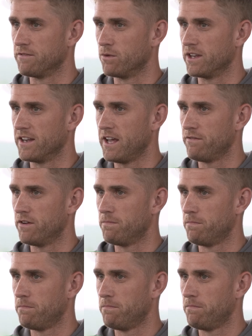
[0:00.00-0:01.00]
we'd never
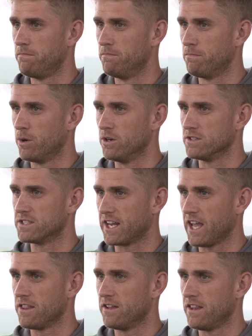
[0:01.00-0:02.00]
put
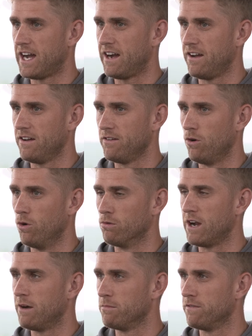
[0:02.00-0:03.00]
together that
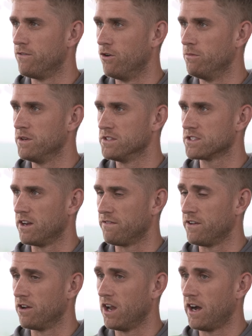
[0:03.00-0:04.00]
all-round performance, and I
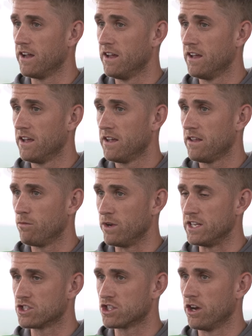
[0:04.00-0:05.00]
feel like
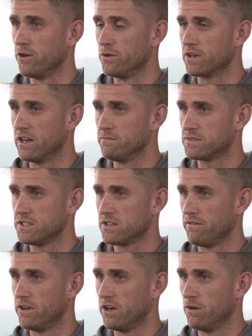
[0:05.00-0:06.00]
we showed glimpses
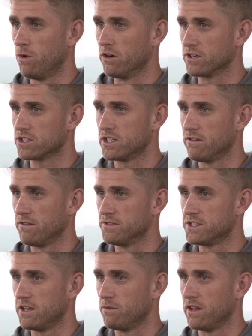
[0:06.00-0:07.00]
of it at Warwickshire,
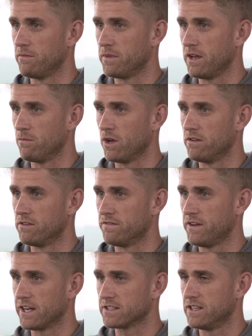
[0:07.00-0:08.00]
obviously with it being weather
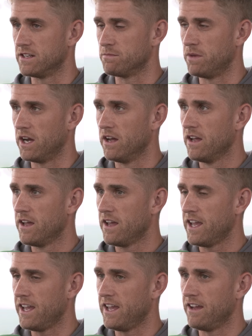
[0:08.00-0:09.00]
affected, but
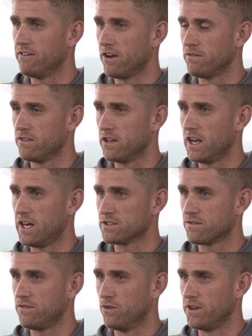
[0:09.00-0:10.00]
here over the
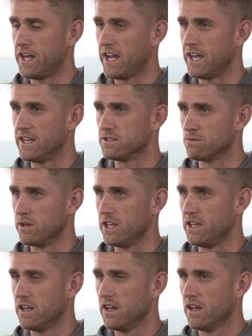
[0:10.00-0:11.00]
last 4 days we